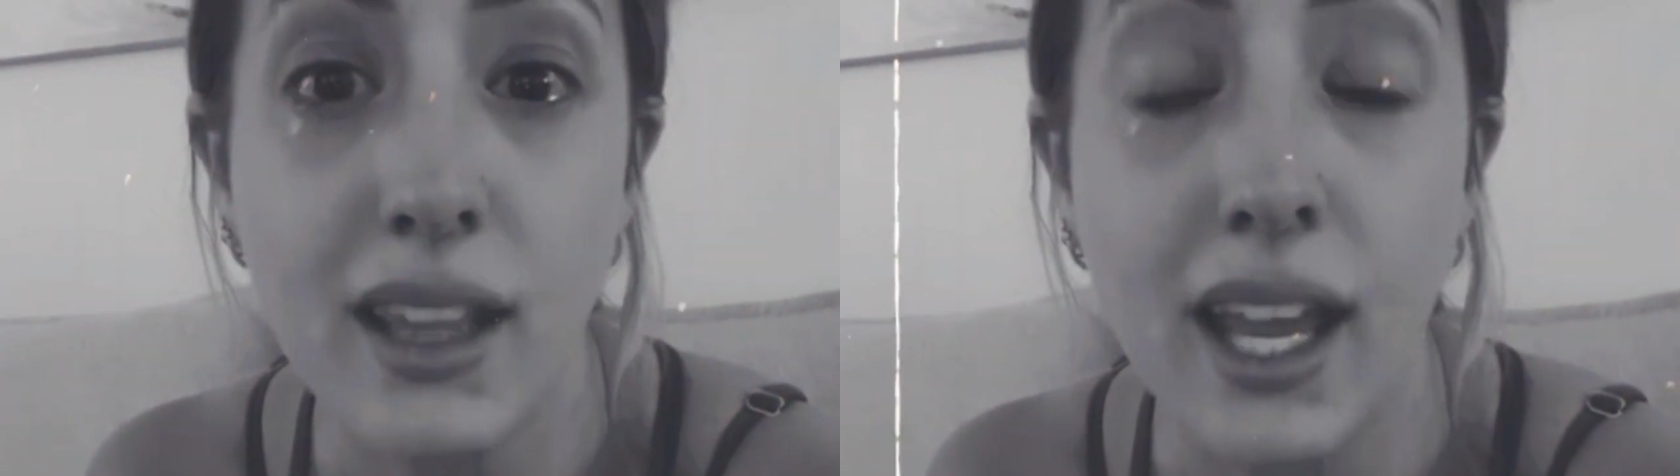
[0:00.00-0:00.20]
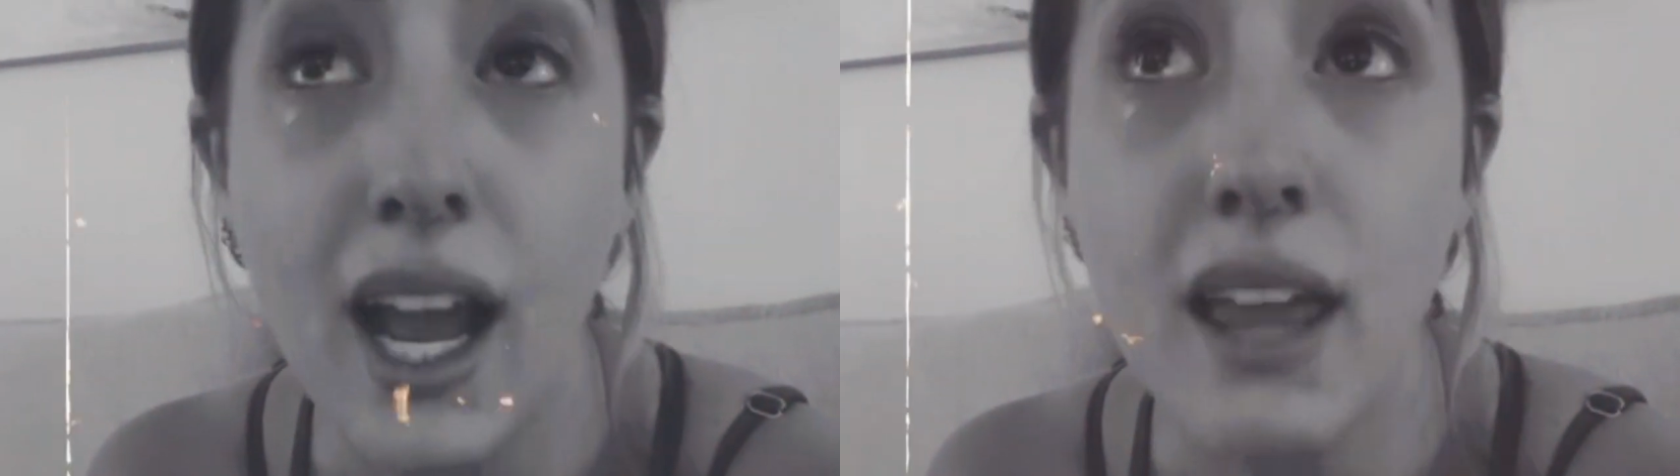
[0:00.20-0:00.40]

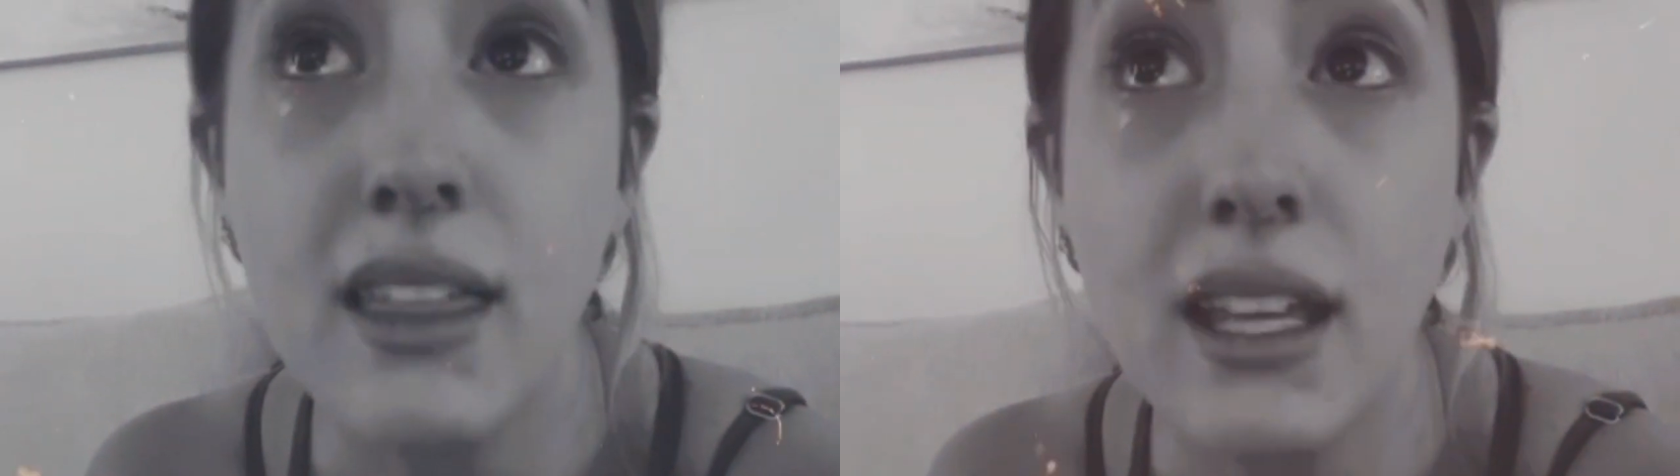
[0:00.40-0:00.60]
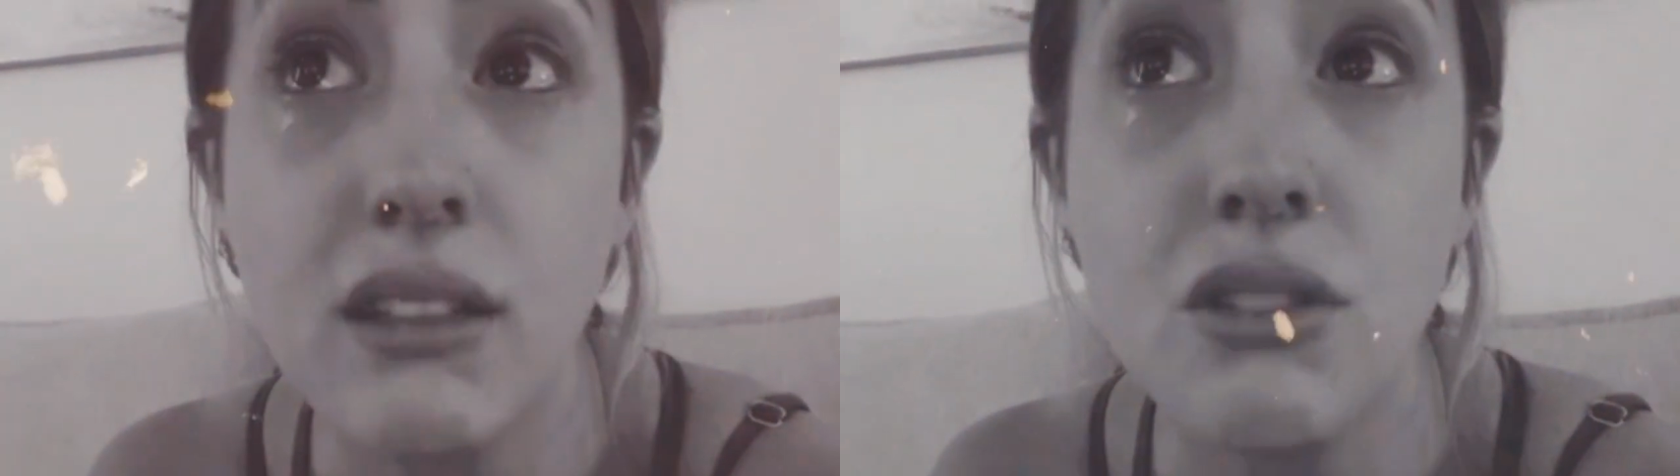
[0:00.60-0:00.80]
Like, I
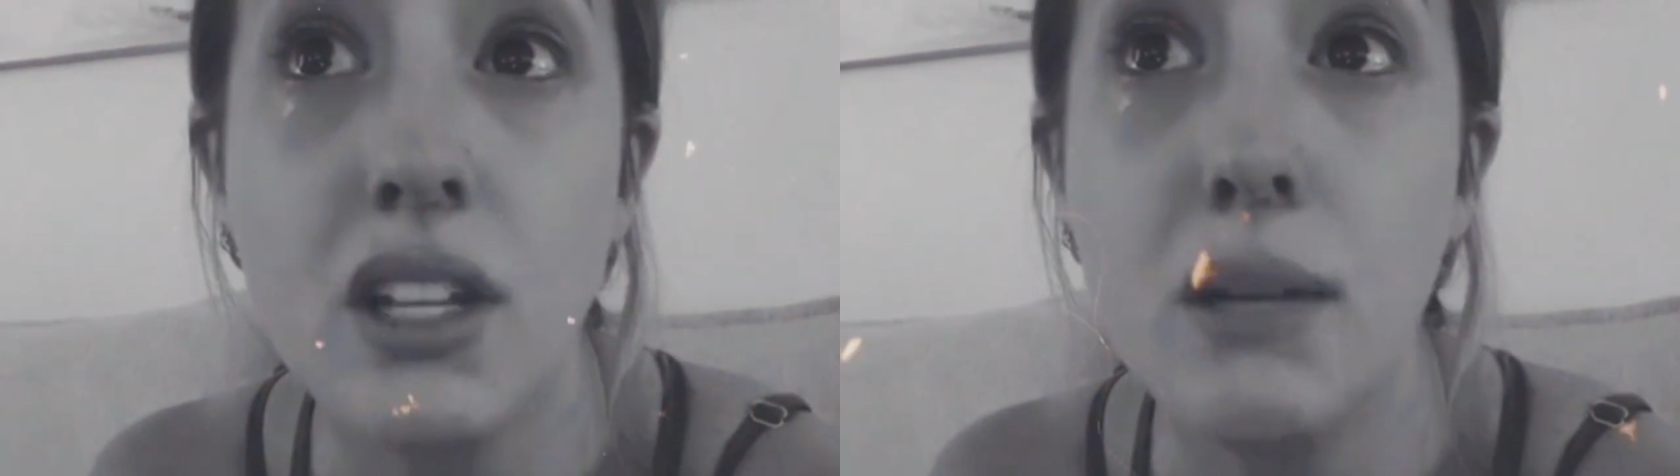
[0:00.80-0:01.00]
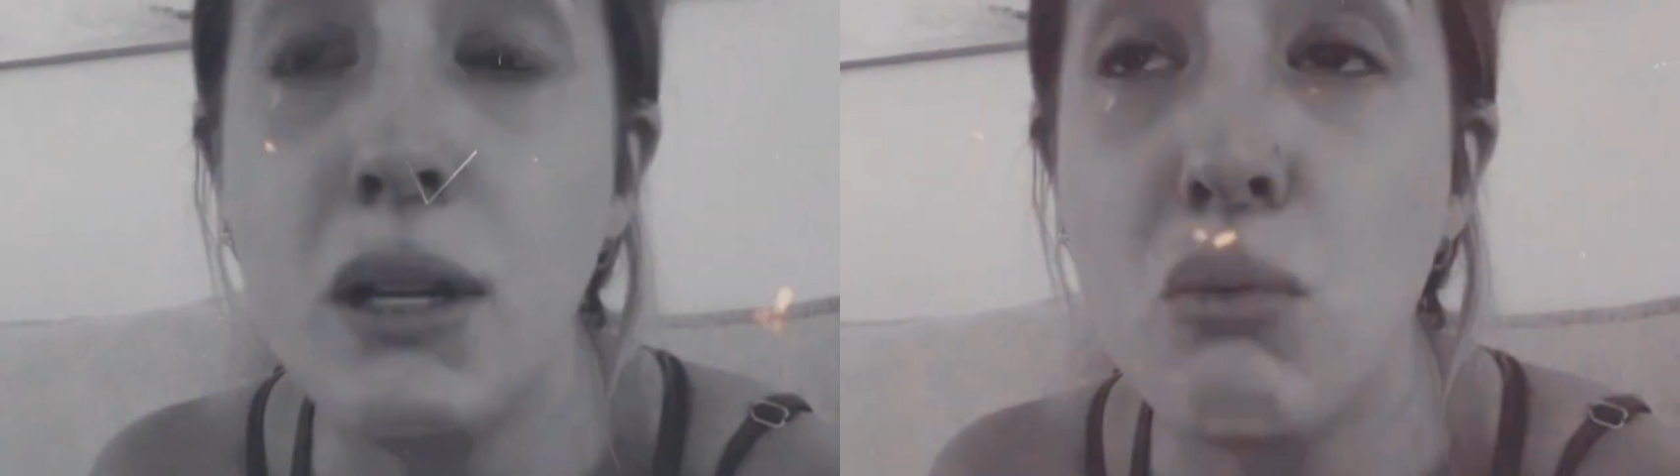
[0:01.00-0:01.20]
think there's
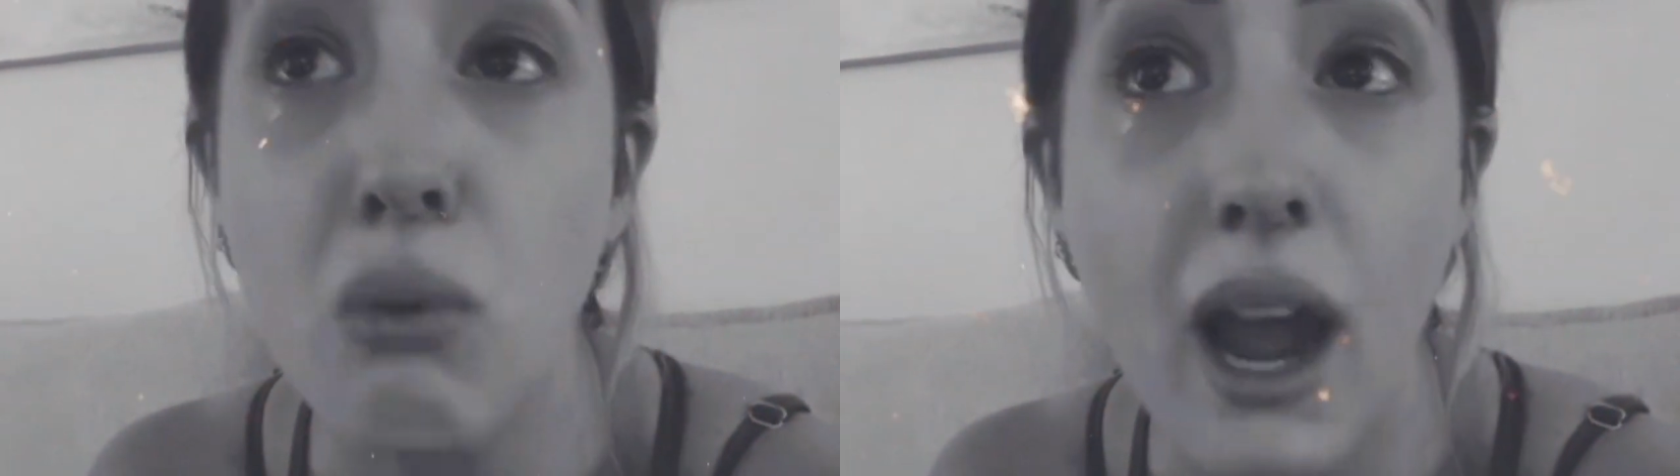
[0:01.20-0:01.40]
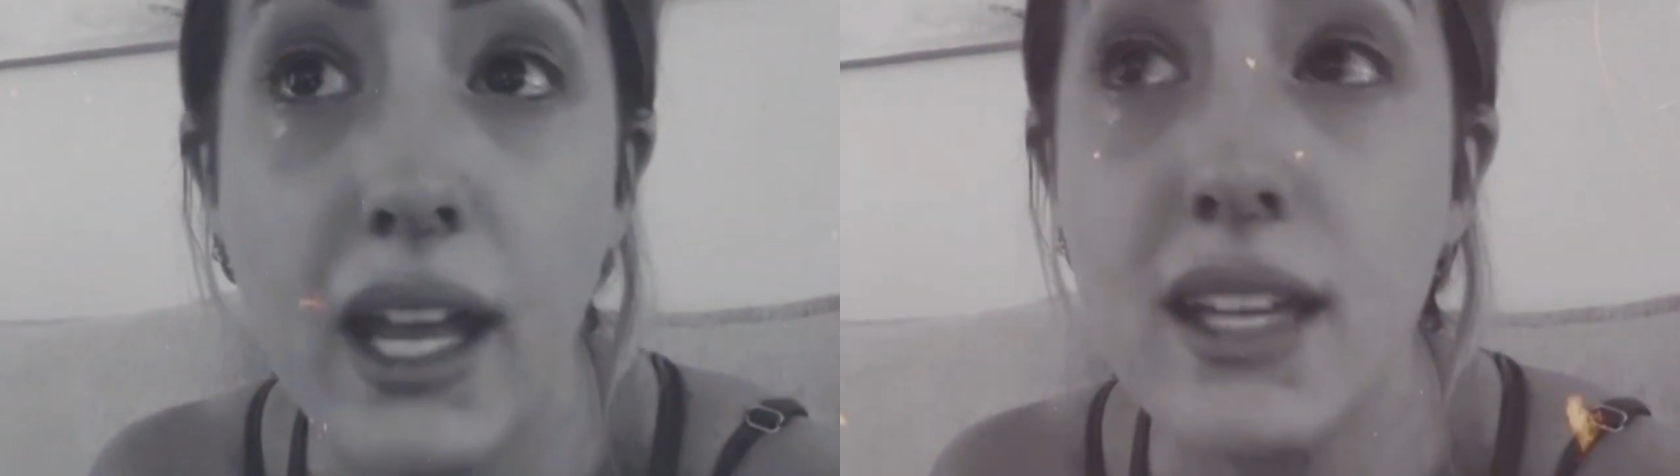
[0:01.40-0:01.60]
going to be
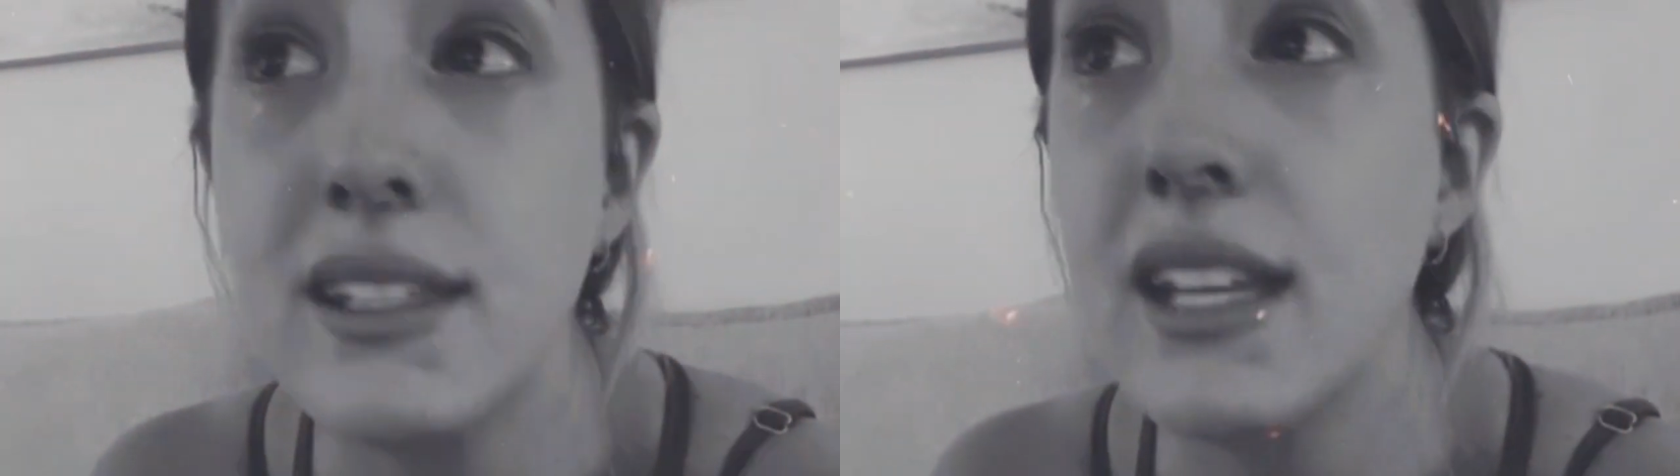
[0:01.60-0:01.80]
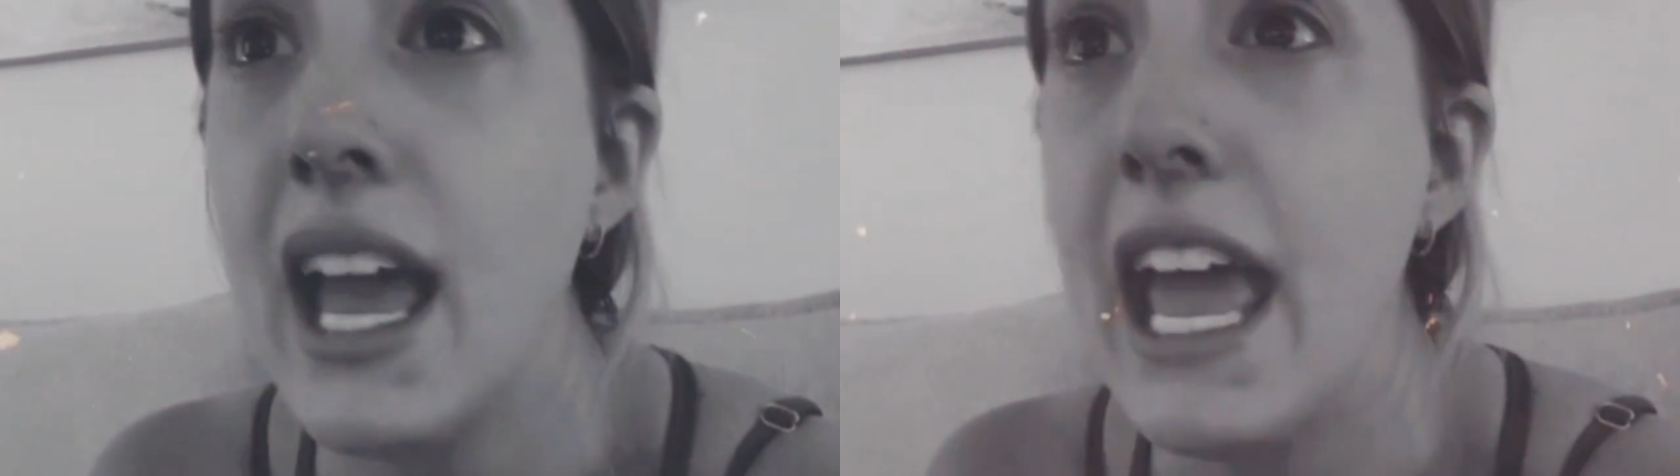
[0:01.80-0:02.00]

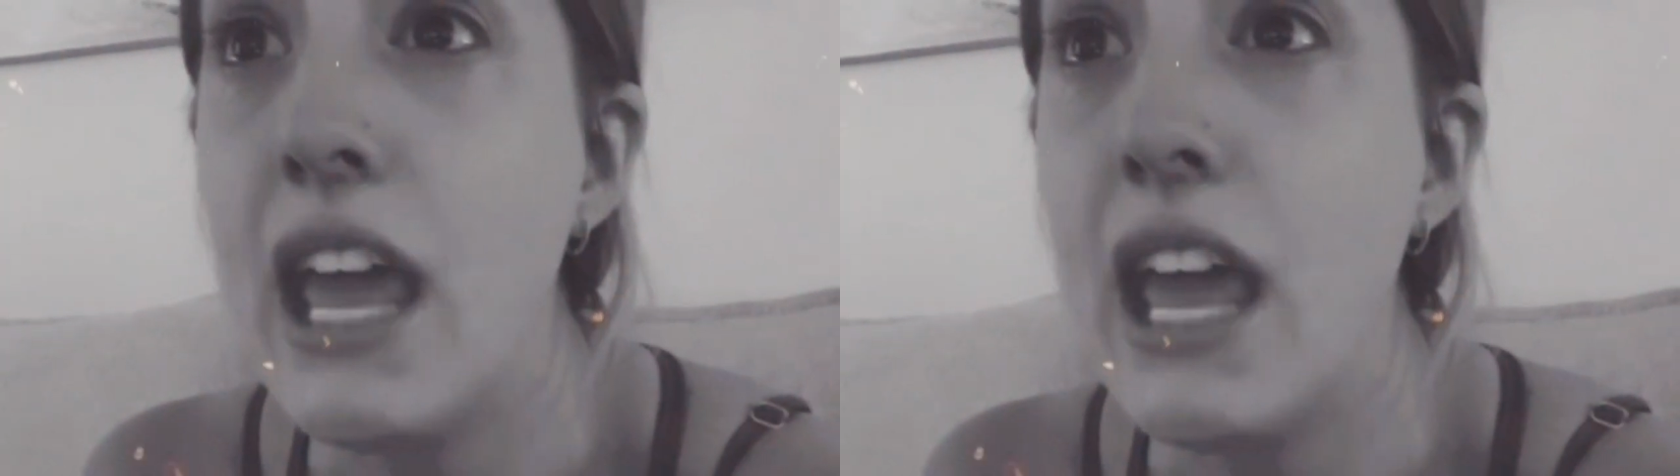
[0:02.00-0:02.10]
riots